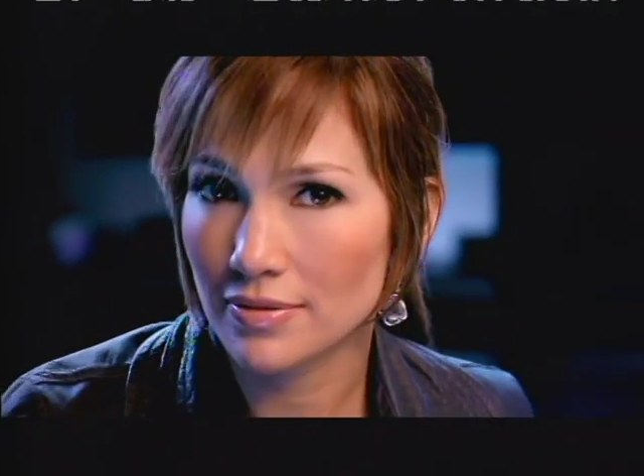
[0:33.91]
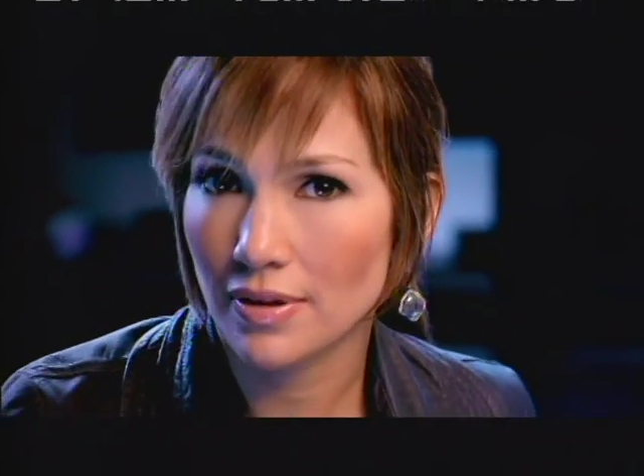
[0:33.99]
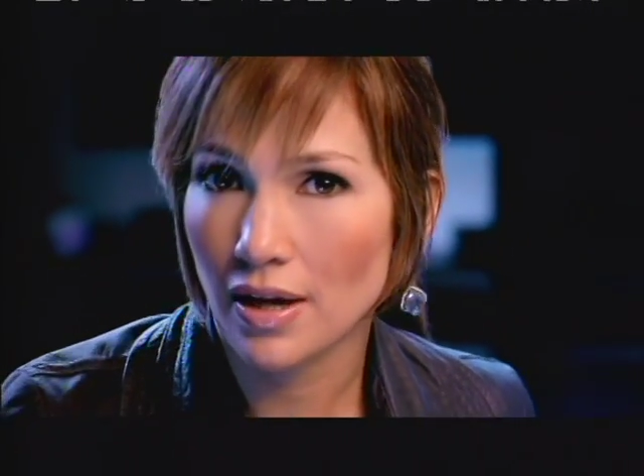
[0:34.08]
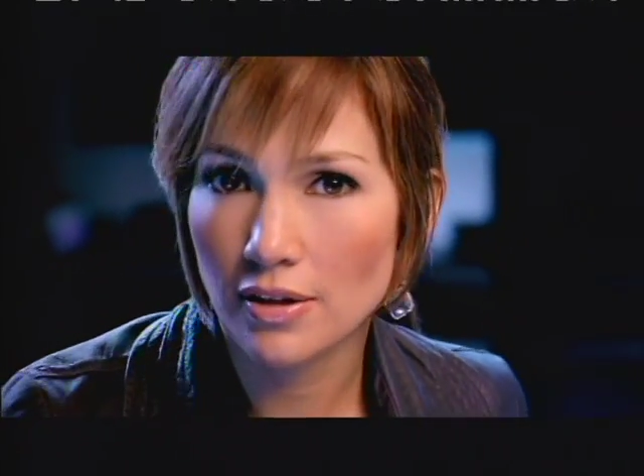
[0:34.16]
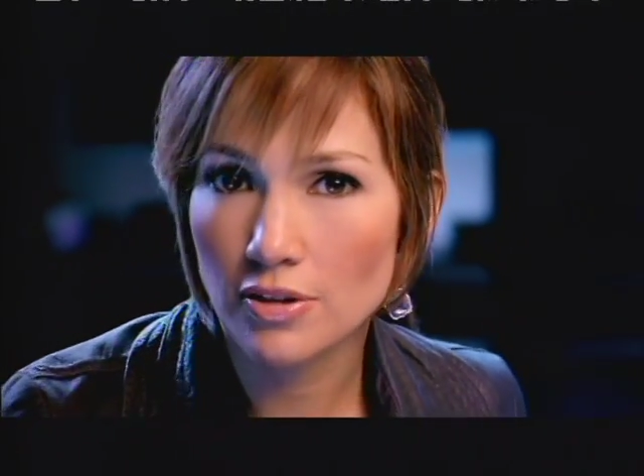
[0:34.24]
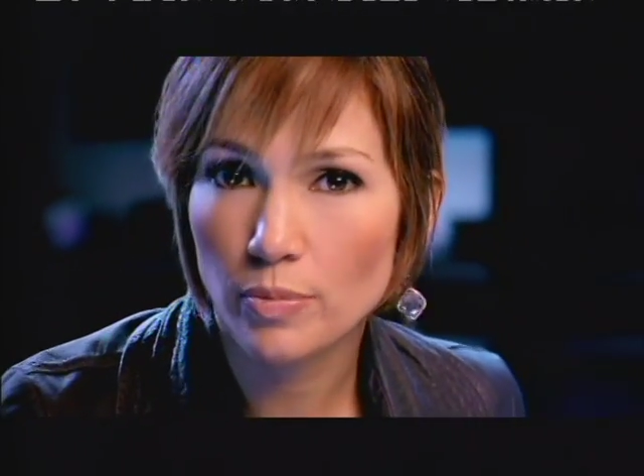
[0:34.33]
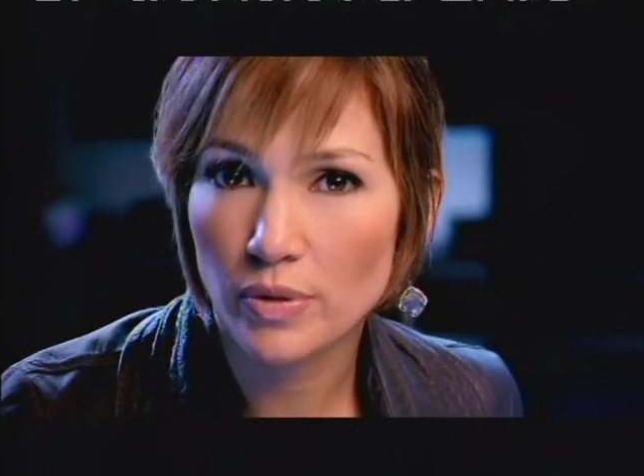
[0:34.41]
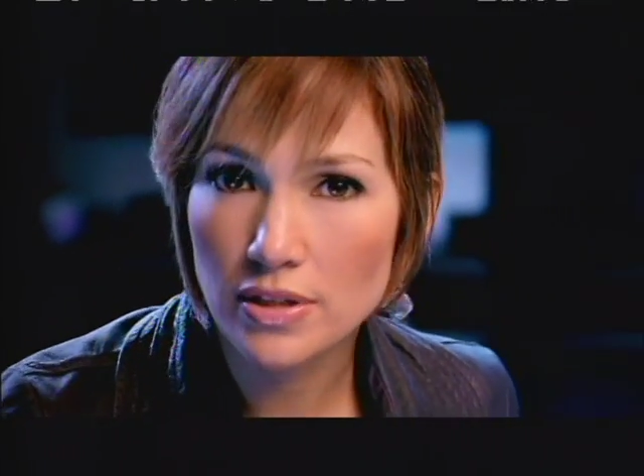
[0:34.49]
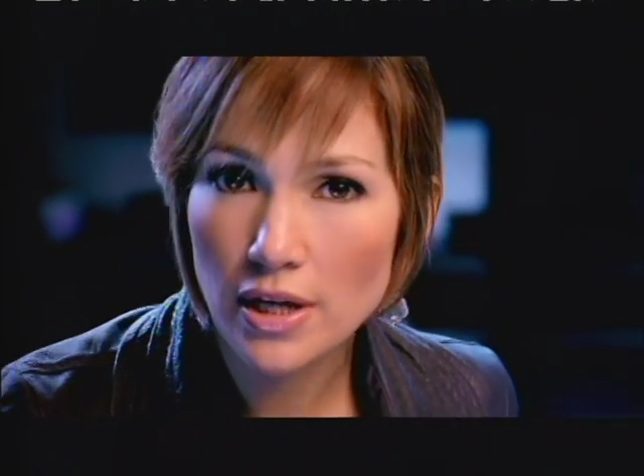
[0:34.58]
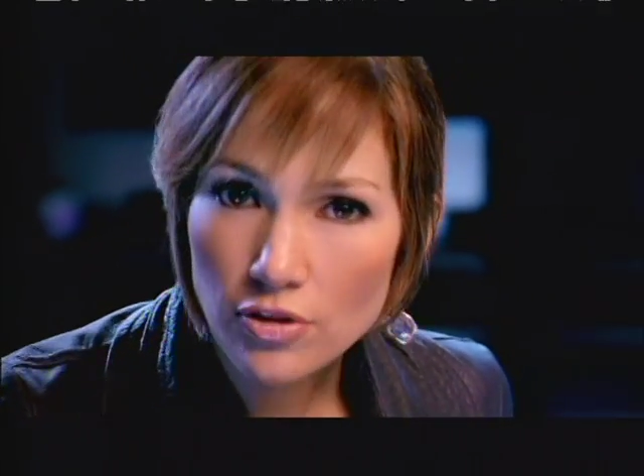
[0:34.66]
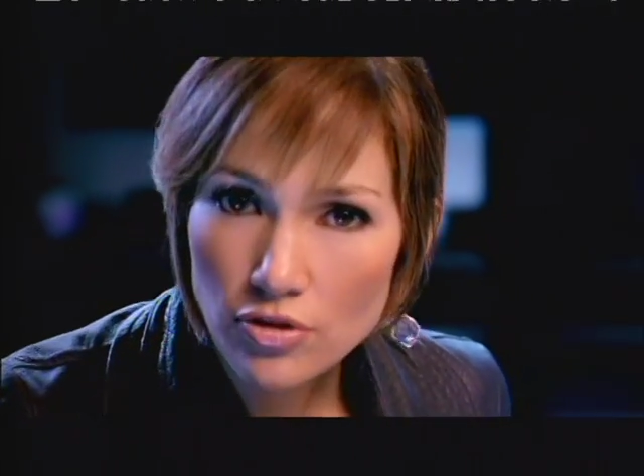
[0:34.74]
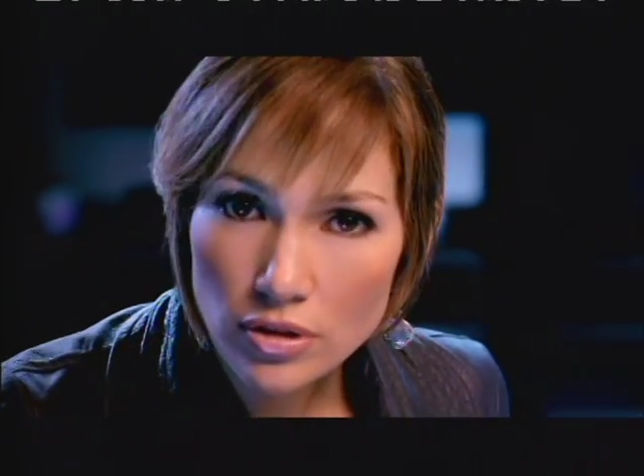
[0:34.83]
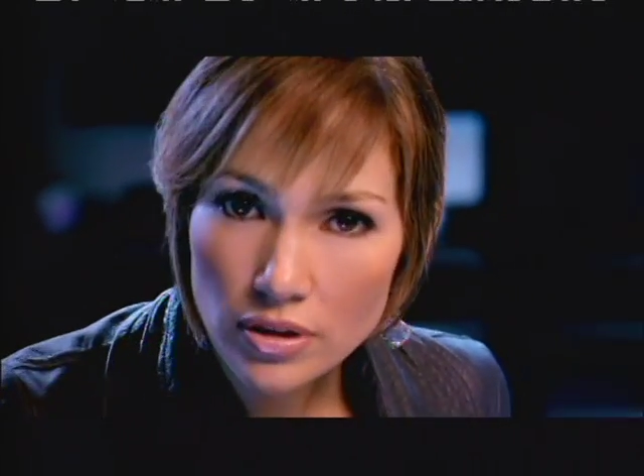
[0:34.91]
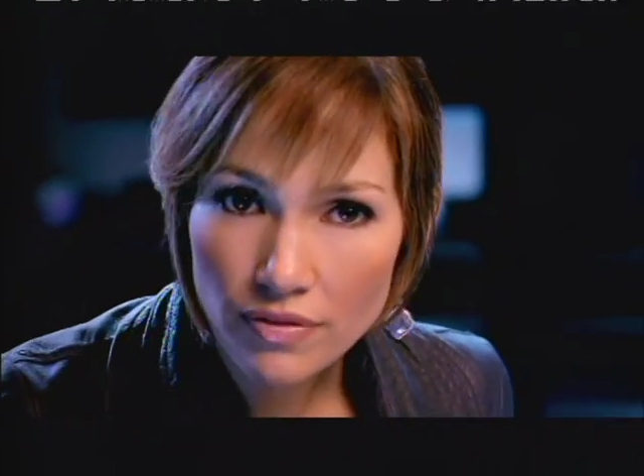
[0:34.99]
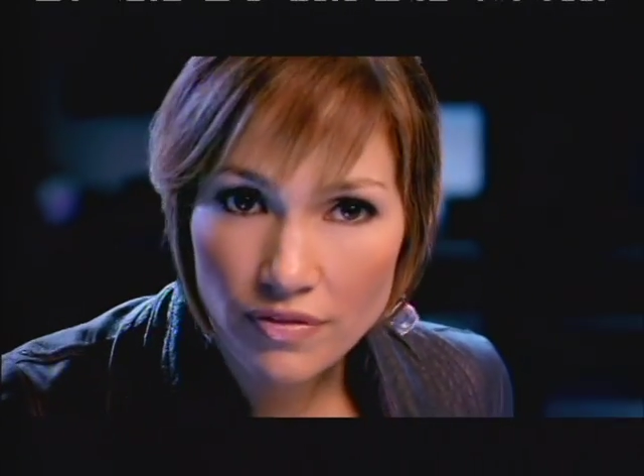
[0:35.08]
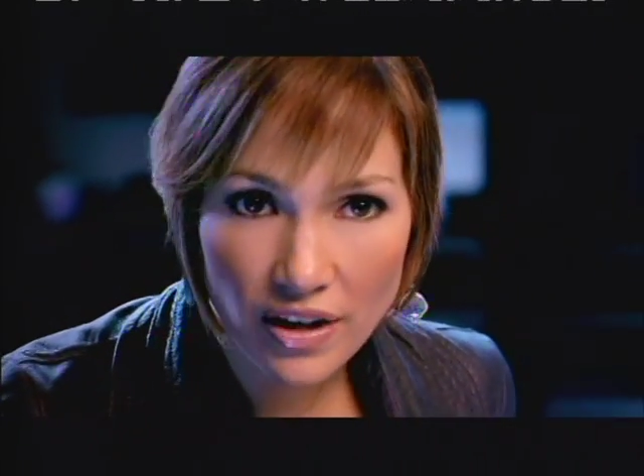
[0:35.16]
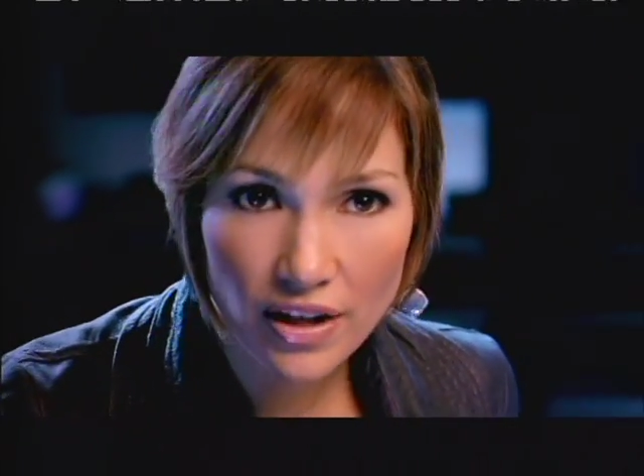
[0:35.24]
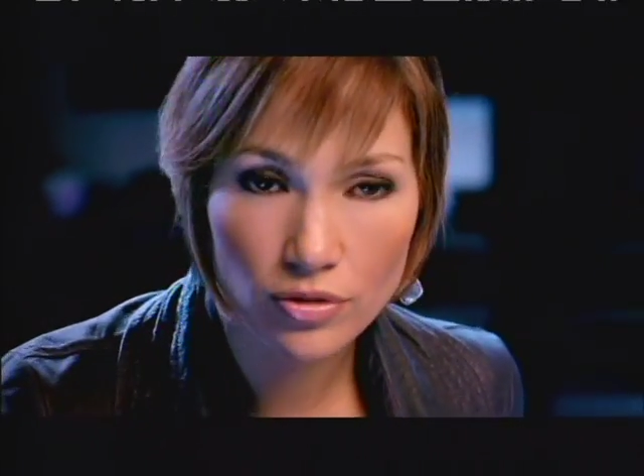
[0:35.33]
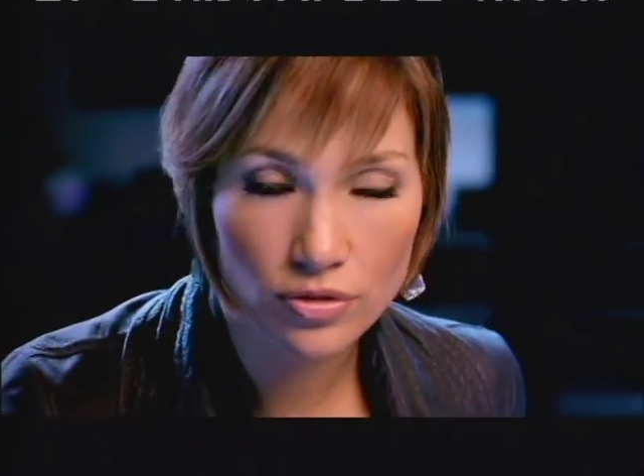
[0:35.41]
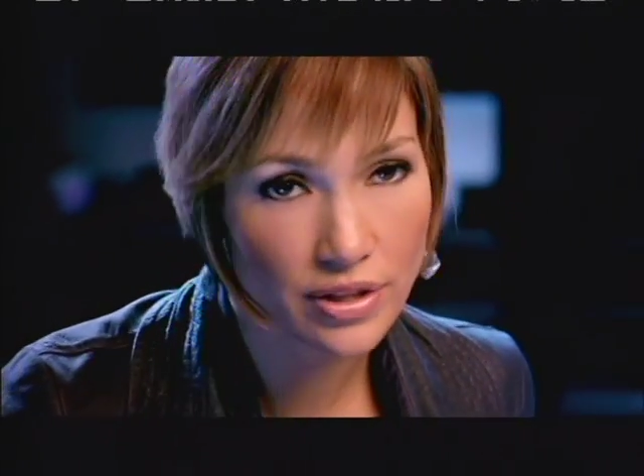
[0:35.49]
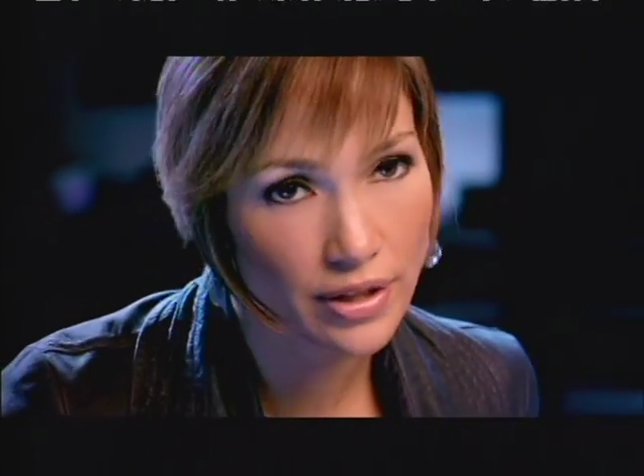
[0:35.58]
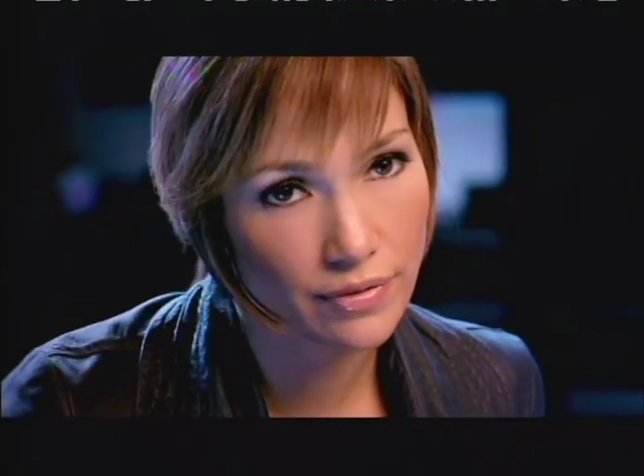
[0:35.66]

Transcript: and it's potentially fatal to